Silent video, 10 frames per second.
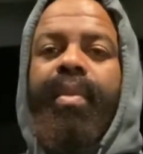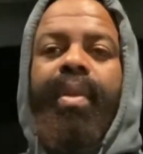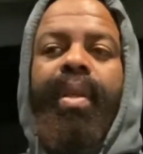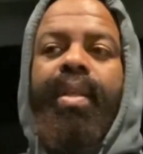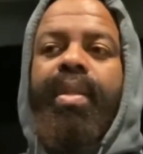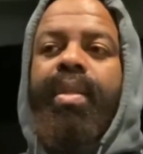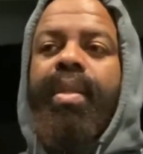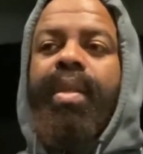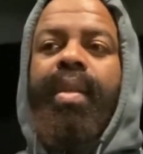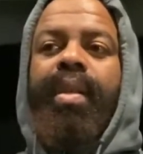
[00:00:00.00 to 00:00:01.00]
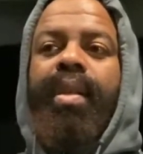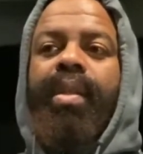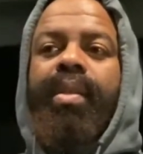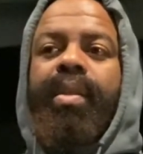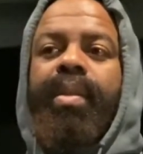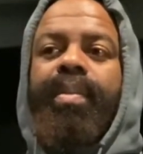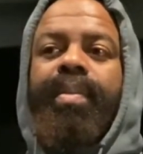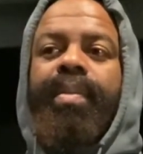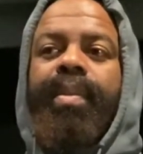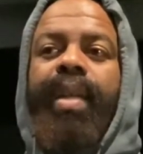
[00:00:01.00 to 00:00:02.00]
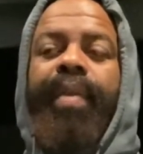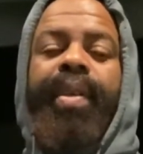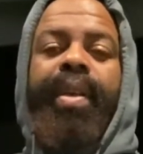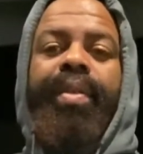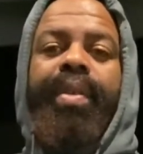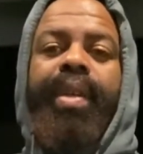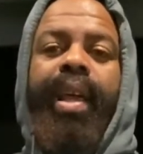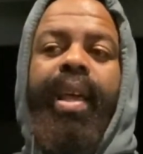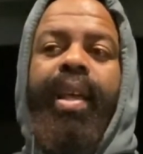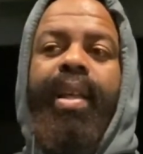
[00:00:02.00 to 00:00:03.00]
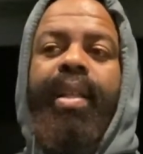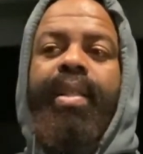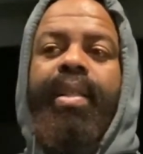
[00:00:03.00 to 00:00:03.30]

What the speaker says: it's every other day,